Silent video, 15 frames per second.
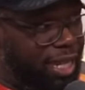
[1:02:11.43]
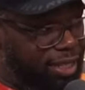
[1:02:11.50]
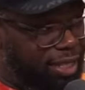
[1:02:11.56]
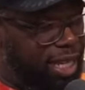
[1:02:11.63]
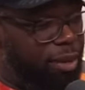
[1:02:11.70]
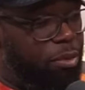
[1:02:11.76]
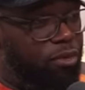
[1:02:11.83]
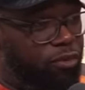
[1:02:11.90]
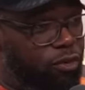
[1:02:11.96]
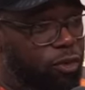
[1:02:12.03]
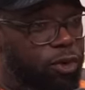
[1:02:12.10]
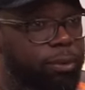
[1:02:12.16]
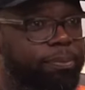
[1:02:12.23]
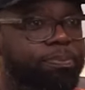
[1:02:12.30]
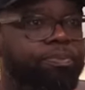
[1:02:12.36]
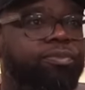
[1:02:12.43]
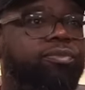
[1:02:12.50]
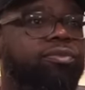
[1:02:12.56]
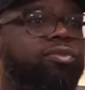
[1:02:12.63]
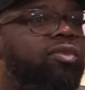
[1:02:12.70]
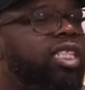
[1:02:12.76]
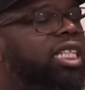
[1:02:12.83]
I said before. She
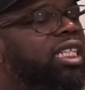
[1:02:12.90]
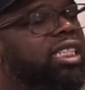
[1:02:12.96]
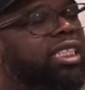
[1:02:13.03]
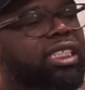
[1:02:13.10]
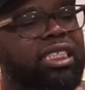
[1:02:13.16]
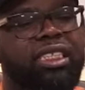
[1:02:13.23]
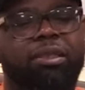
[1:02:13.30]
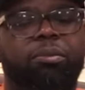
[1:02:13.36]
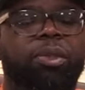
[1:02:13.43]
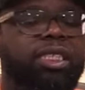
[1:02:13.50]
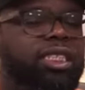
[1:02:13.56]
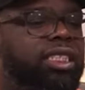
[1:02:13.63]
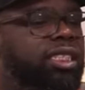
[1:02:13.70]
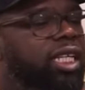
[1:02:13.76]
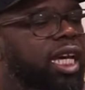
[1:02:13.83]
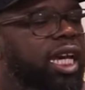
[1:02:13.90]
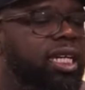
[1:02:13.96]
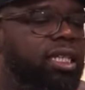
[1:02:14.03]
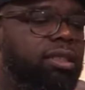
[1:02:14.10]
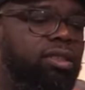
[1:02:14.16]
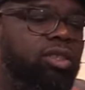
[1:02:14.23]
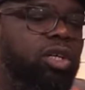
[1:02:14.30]
has hands. She's, but she's like,
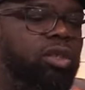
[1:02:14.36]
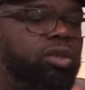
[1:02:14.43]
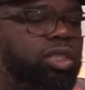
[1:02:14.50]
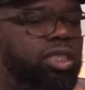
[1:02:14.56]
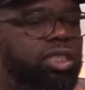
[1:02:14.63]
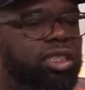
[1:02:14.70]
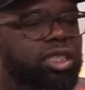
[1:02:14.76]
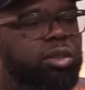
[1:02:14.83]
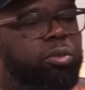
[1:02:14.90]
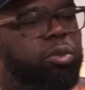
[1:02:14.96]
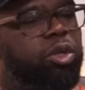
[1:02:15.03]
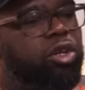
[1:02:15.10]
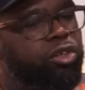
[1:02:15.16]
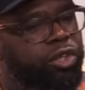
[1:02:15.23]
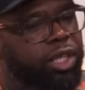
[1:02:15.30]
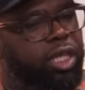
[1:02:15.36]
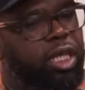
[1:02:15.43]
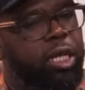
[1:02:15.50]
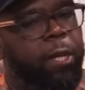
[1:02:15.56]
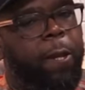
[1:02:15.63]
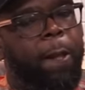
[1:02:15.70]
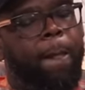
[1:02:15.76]
you know, she's exploring.
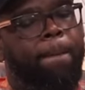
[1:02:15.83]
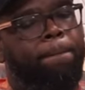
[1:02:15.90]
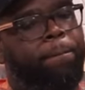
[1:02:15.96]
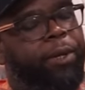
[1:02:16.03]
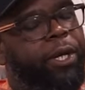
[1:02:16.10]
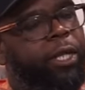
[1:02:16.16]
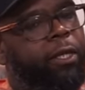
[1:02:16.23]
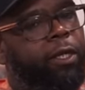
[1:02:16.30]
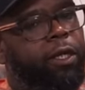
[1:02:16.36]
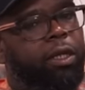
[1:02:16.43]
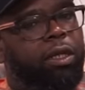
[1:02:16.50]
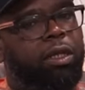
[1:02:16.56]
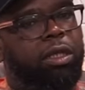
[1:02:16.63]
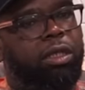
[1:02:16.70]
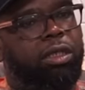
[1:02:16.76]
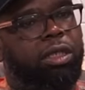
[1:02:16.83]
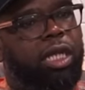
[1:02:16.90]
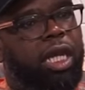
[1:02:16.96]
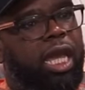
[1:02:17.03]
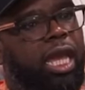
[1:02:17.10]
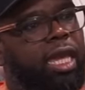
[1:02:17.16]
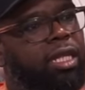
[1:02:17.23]
Mm-hmm. But
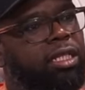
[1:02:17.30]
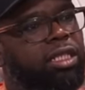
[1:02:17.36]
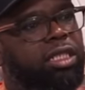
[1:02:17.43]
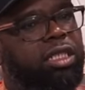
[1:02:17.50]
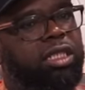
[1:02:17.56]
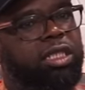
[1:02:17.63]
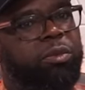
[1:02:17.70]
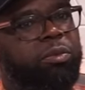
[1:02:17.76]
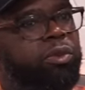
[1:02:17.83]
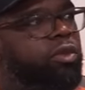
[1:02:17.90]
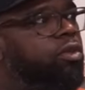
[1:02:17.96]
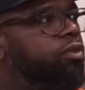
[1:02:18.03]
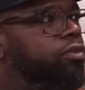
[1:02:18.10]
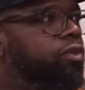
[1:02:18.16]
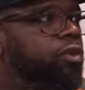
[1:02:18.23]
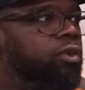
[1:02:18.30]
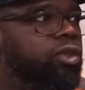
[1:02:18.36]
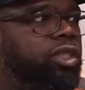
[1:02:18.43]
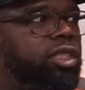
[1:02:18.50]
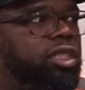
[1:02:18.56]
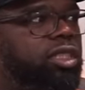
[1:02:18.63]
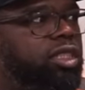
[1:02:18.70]
and she's beautiful.
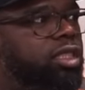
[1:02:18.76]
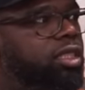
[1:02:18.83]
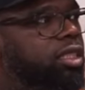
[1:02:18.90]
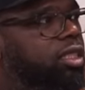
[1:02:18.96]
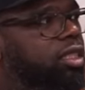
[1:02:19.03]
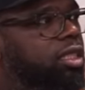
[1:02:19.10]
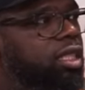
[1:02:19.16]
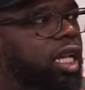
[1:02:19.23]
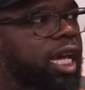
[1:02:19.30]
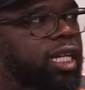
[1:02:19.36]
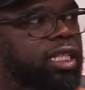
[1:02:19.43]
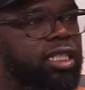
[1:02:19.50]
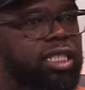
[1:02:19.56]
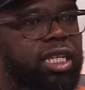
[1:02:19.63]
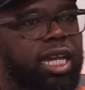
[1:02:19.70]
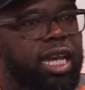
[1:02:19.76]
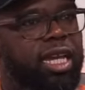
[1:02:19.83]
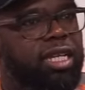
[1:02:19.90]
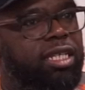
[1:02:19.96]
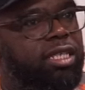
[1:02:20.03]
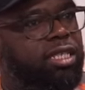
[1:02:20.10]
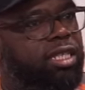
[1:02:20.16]
She's just like she
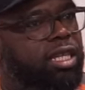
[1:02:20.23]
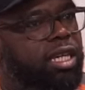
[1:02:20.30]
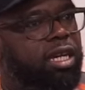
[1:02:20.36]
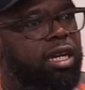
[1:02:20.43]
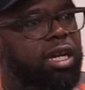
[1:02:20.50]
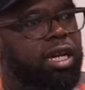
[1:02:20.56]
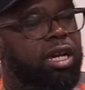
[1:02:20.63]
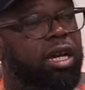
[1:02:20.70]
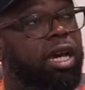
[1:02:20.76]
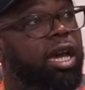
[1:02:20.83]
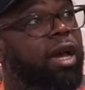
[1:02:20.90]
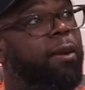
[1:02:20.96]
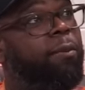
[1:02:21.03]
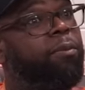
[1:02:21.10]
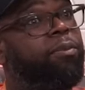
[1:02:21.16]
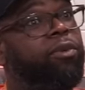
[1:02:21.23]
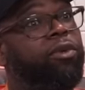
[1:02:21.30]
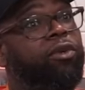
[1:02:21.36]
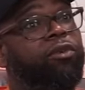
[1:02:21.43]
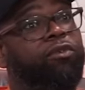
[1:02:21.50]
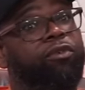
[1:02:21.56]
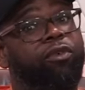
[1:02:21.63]
has a, a,
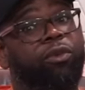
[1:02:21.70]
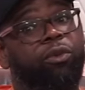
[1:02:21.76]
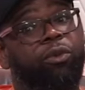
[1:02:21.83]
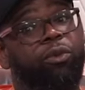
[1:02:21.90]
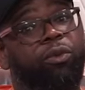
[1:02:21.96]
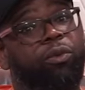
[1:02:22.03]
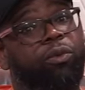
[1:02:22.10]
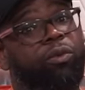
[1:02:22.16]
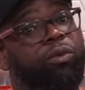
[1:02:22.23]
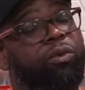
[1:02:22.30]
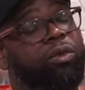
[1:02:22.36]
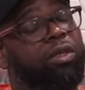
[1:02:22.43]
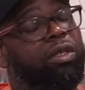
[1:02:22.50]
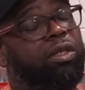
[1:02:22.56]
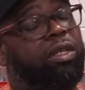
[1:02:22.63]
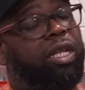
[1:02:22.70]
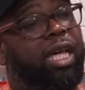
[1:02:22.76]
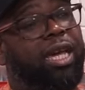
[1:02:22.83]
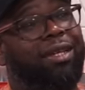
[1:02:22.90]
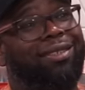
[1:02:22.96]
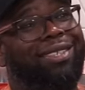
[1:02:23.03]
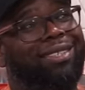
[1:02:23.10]
beautiful,
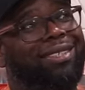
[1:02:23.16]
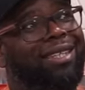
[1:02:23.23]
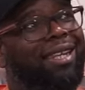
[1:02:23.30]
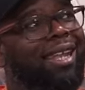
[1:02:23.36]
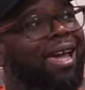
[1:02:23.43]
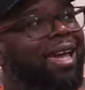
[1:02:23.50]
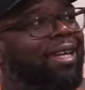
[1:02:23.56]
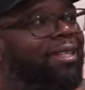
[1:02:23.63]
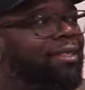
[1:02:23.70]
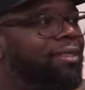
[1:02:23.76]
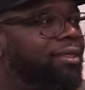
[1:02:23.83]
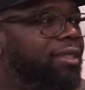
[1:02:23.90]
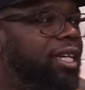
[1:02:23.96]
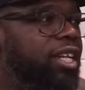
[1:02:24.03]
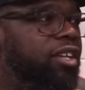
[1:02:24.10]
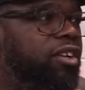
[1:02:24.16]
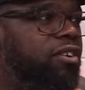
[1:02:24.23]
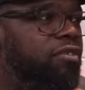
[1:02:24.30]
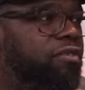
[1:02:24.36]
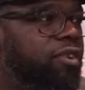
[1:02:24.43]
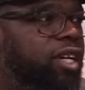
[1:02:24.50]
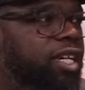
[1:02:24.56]
like just light in her
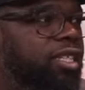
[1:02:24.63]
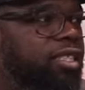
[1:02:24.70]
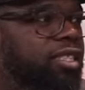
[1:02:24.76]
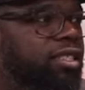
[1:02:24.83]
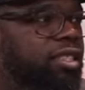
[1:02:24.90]
face.